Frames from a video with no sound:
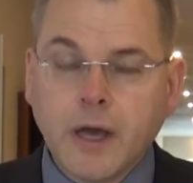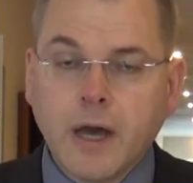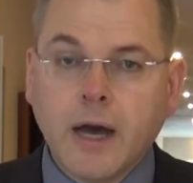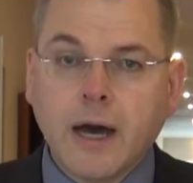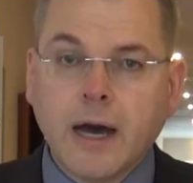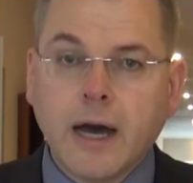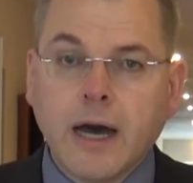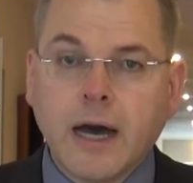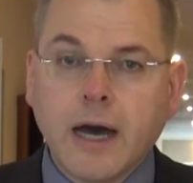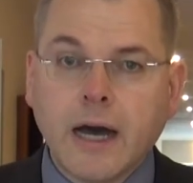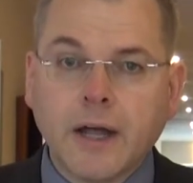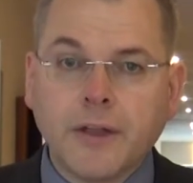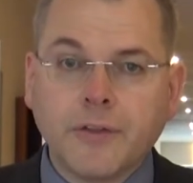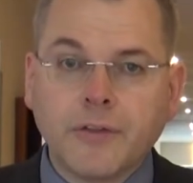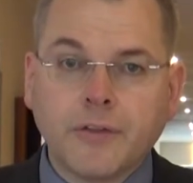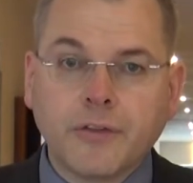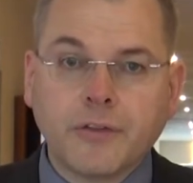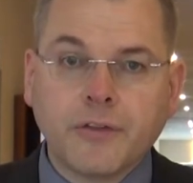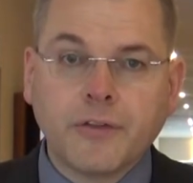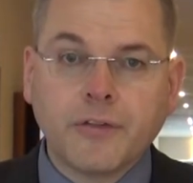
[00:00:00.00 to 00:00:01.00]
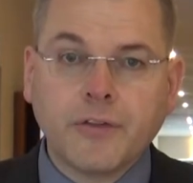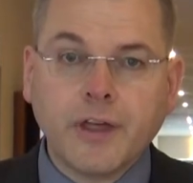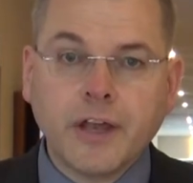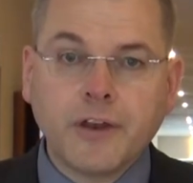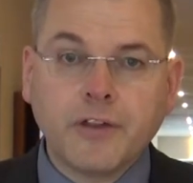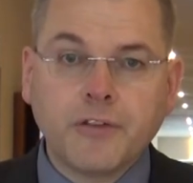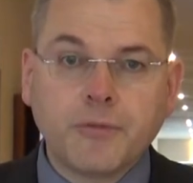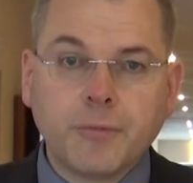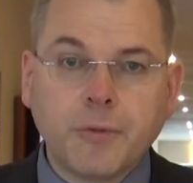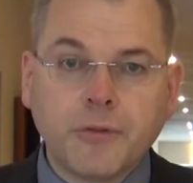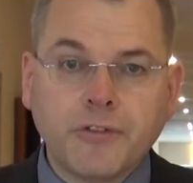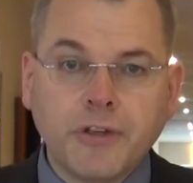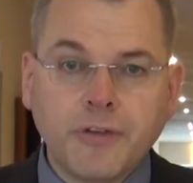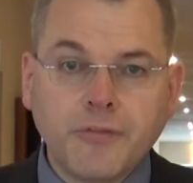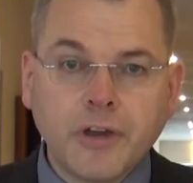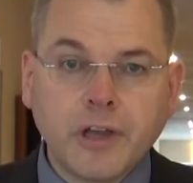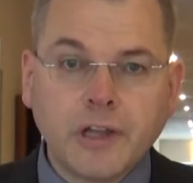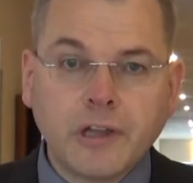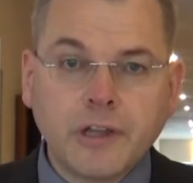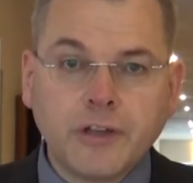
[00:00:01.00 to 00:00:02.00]
And that is
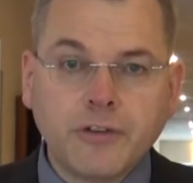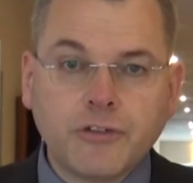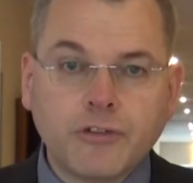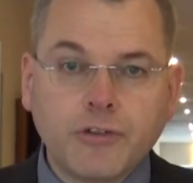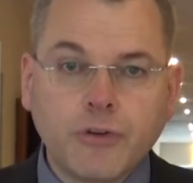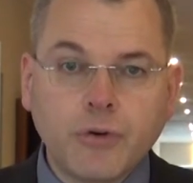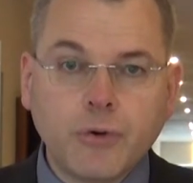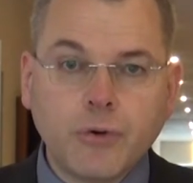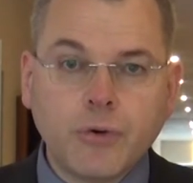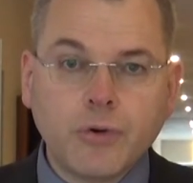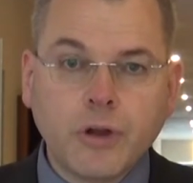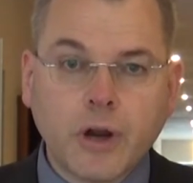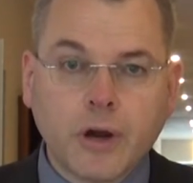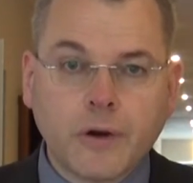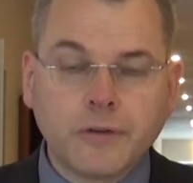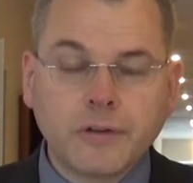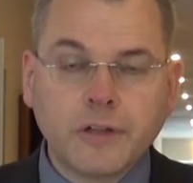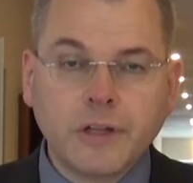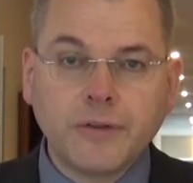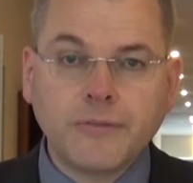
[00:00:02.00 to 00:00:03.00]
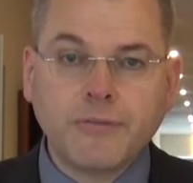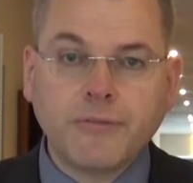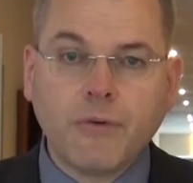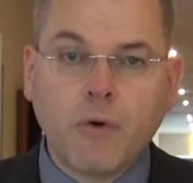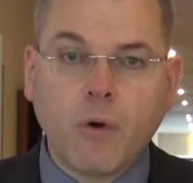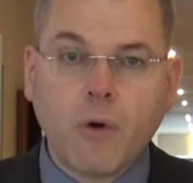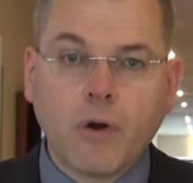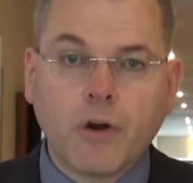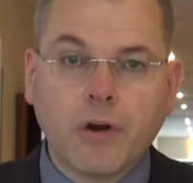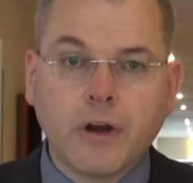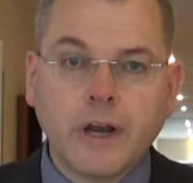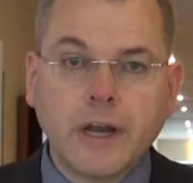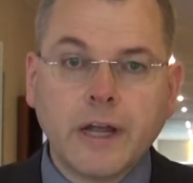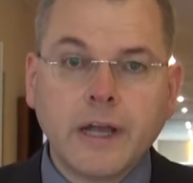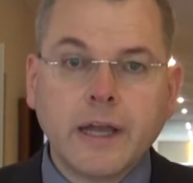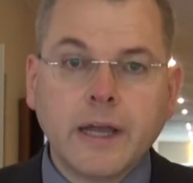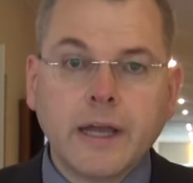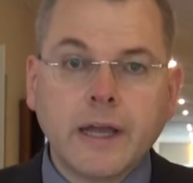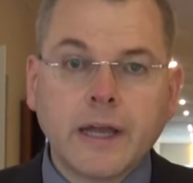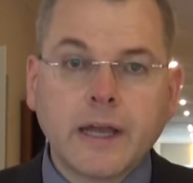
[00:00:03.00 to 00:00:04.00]
specifically true currently for
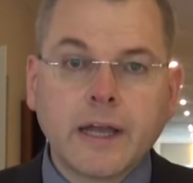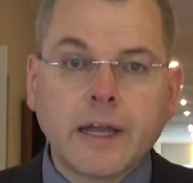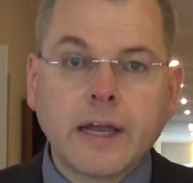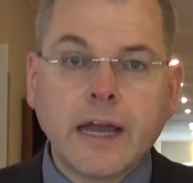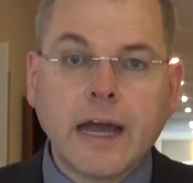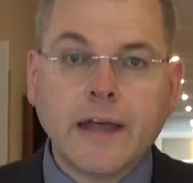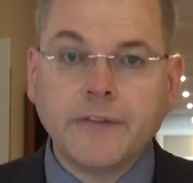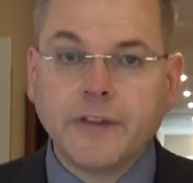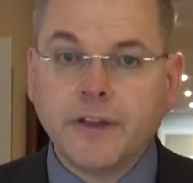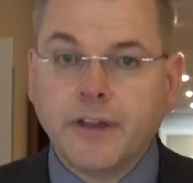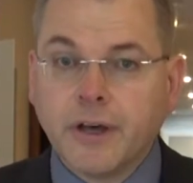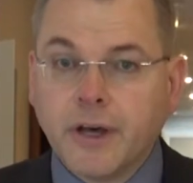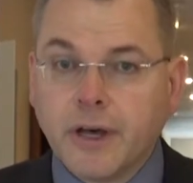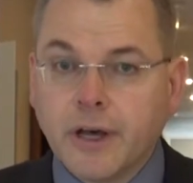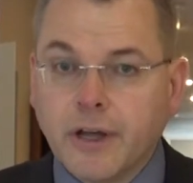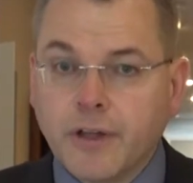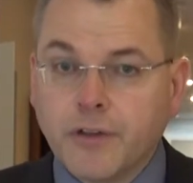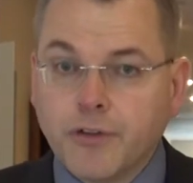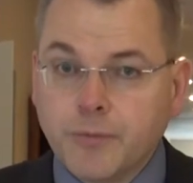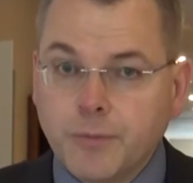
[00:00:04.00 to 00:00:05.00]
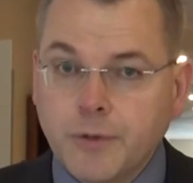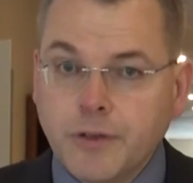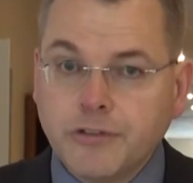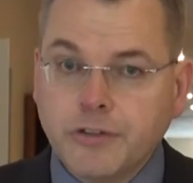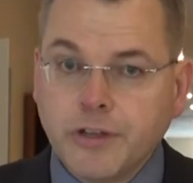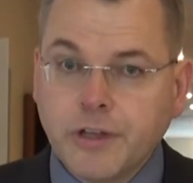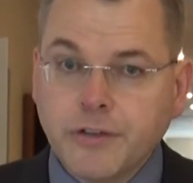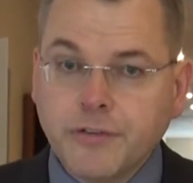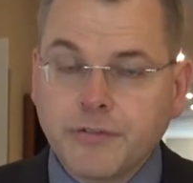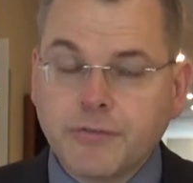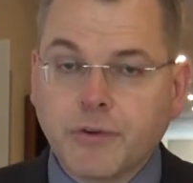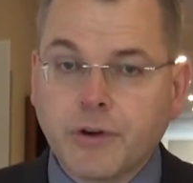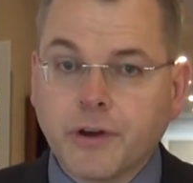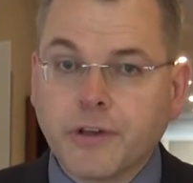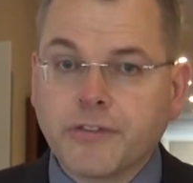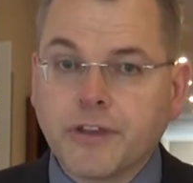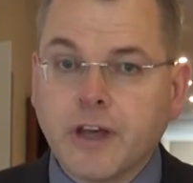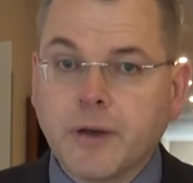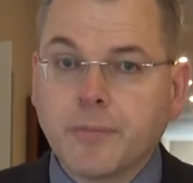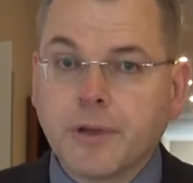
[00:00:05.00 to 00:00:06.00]
Candida species, for
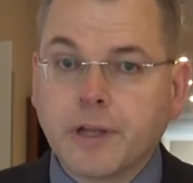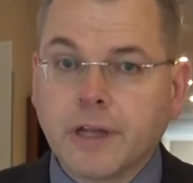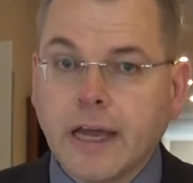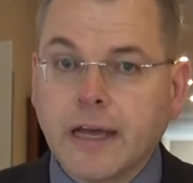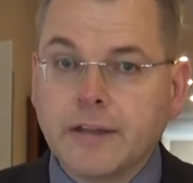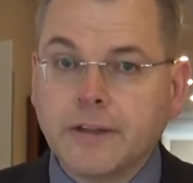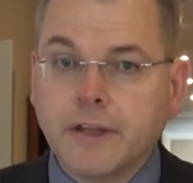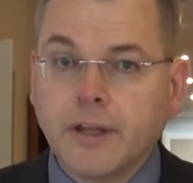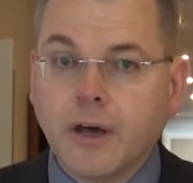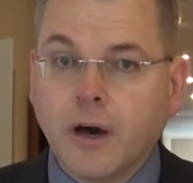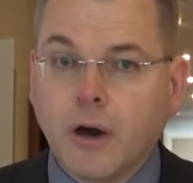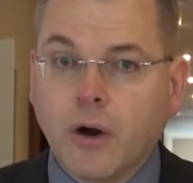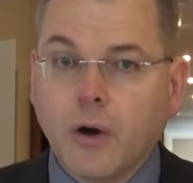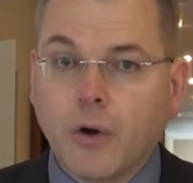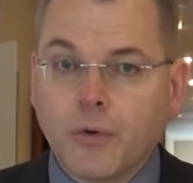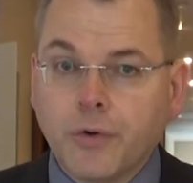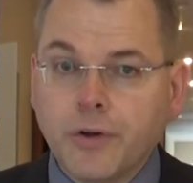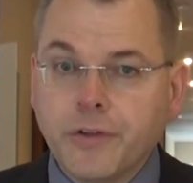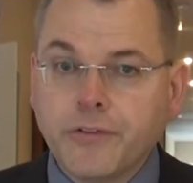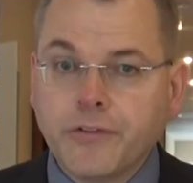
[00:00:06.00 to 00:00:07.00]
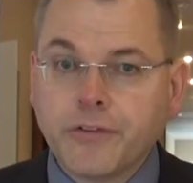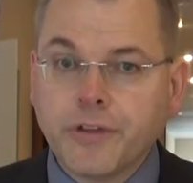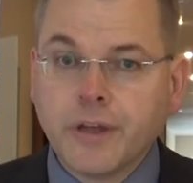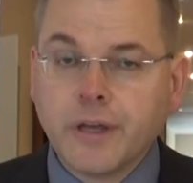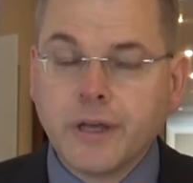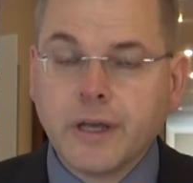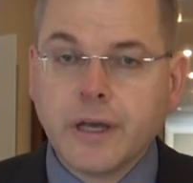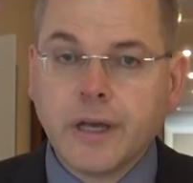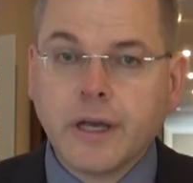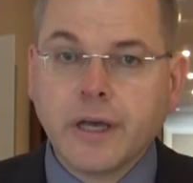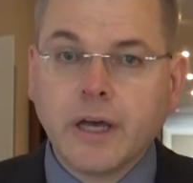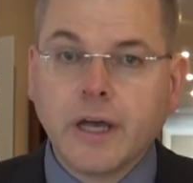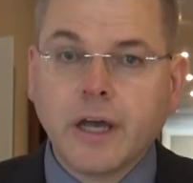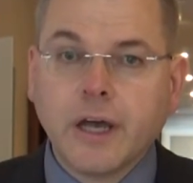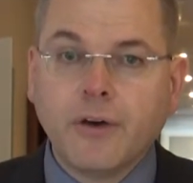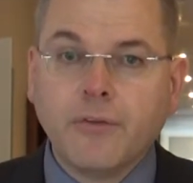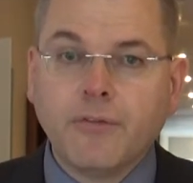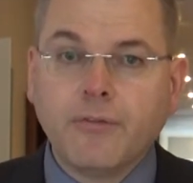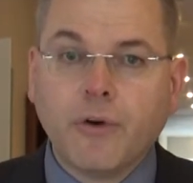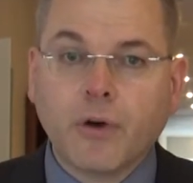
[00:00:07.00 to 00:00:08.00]
example, Candida auris,
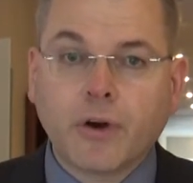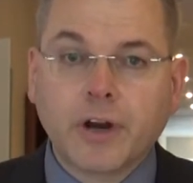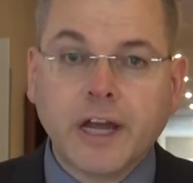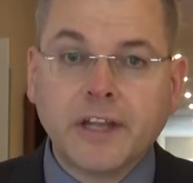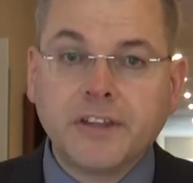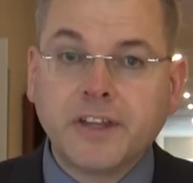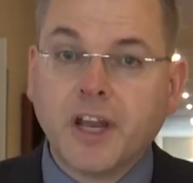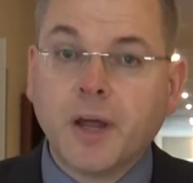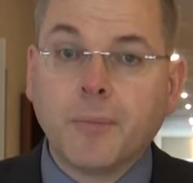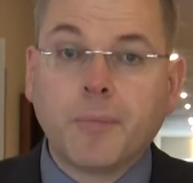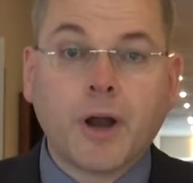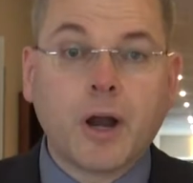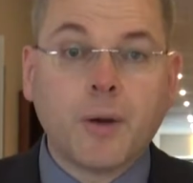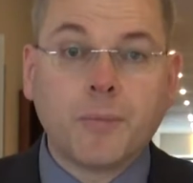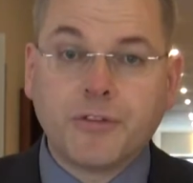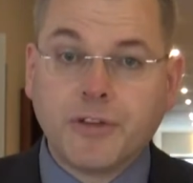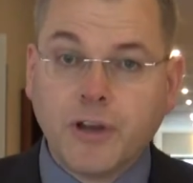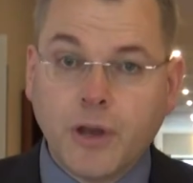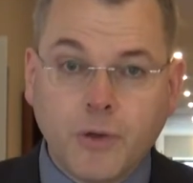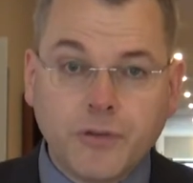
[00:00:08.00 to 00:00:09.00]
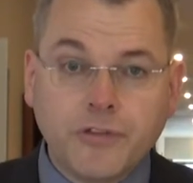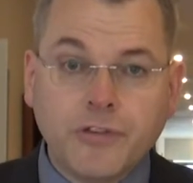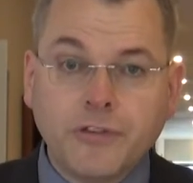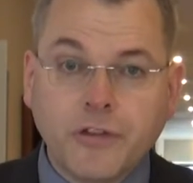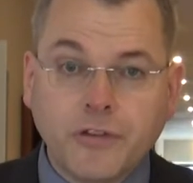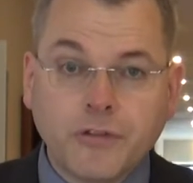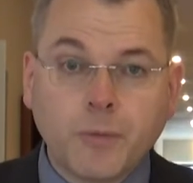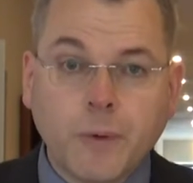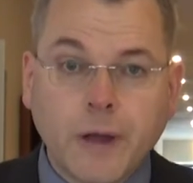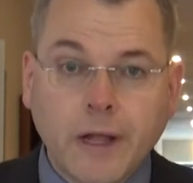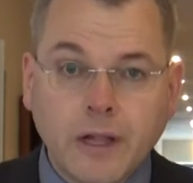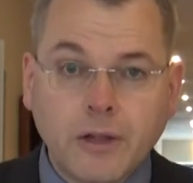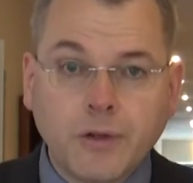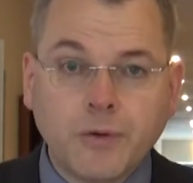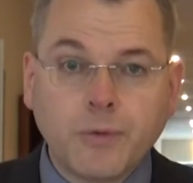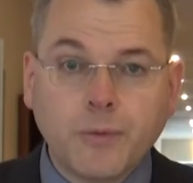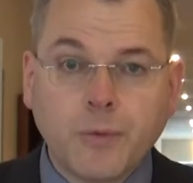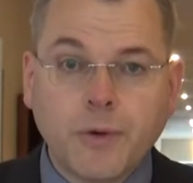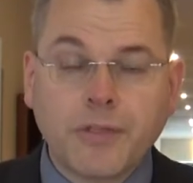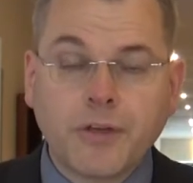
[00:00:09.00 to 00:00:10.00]
for Candida parapsilosis as well,
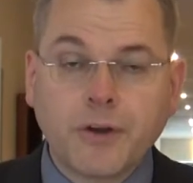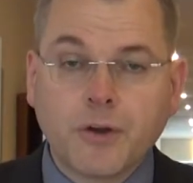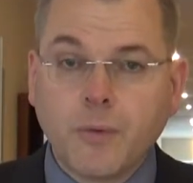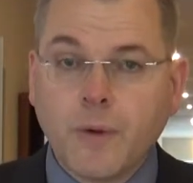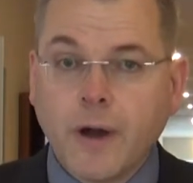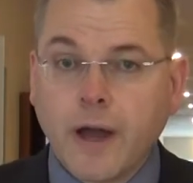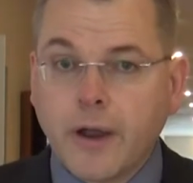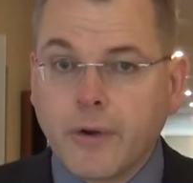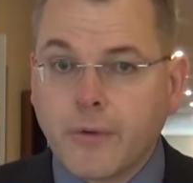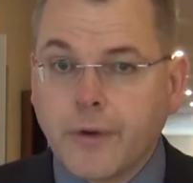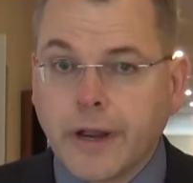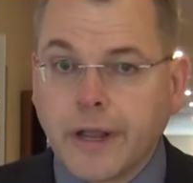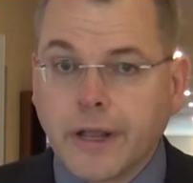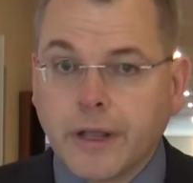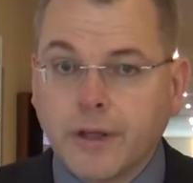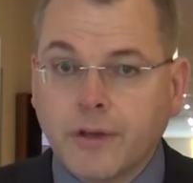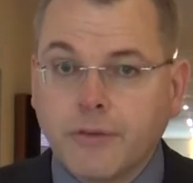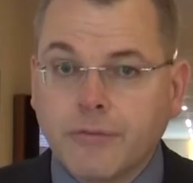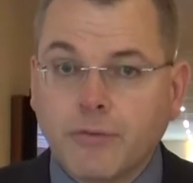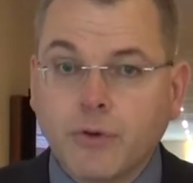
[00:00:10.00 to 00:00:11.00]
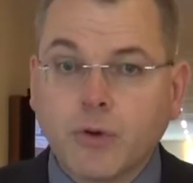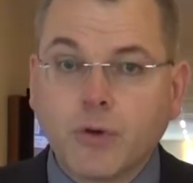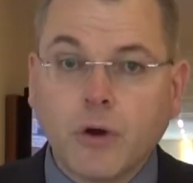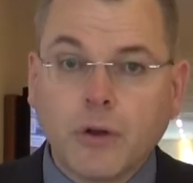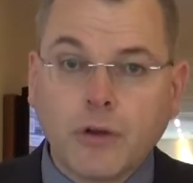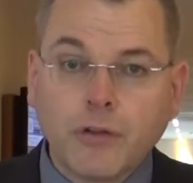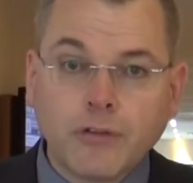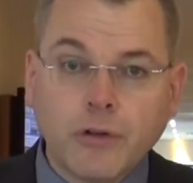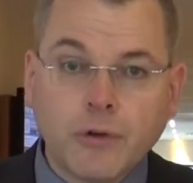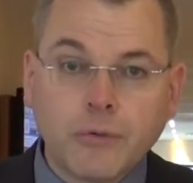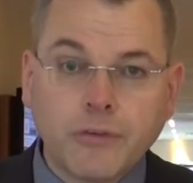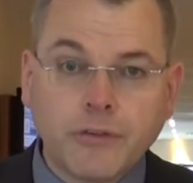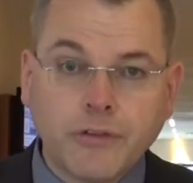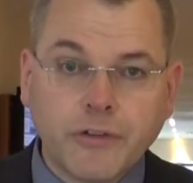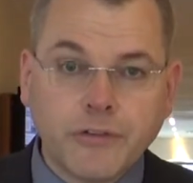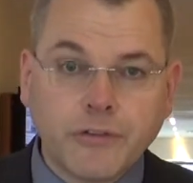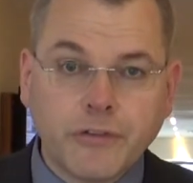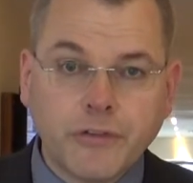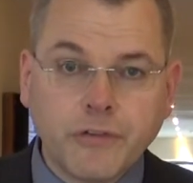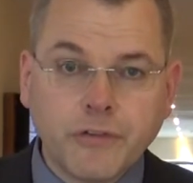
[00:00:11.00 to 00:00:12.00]
with acquiring fluconazole
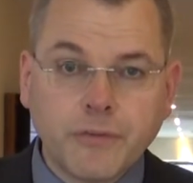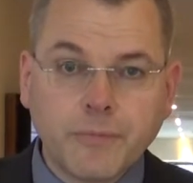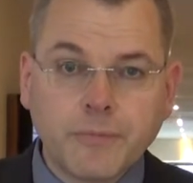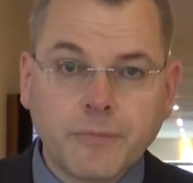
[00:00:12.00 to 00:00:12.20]
resistance.